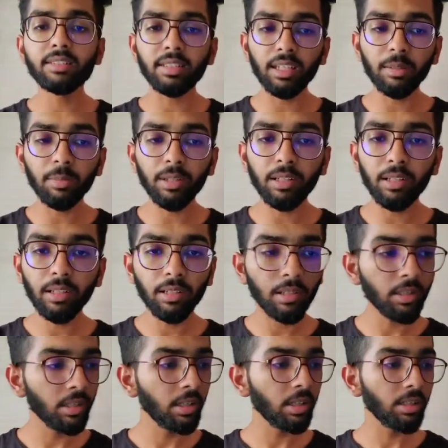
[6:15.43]
stable.
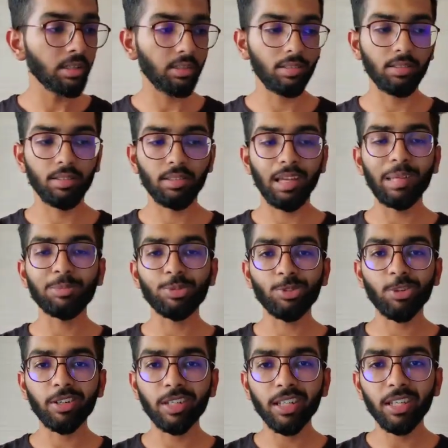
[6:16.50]
I'm
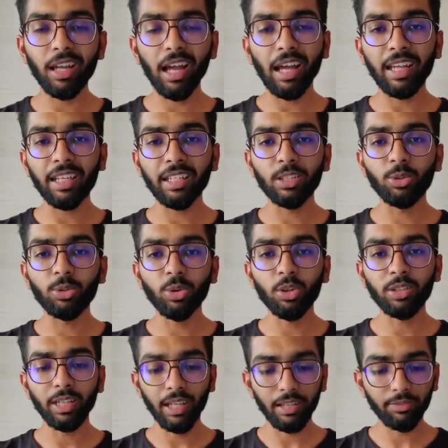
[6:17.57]
sorry, I do
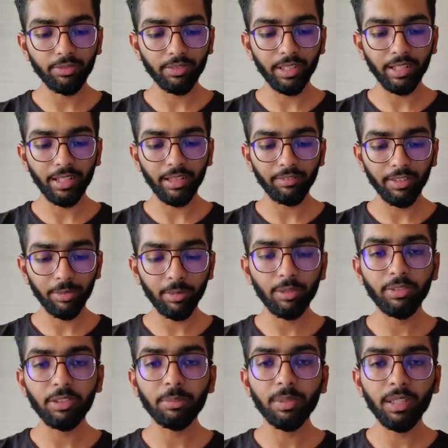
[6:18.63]
not have that
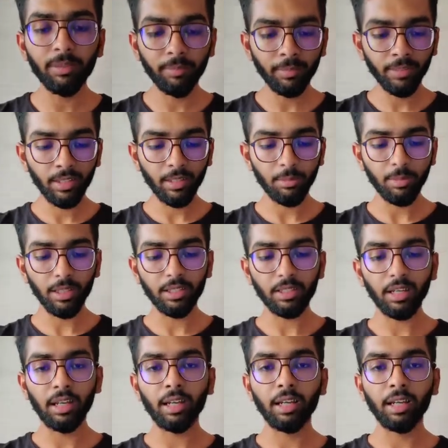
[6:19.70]
available with me, but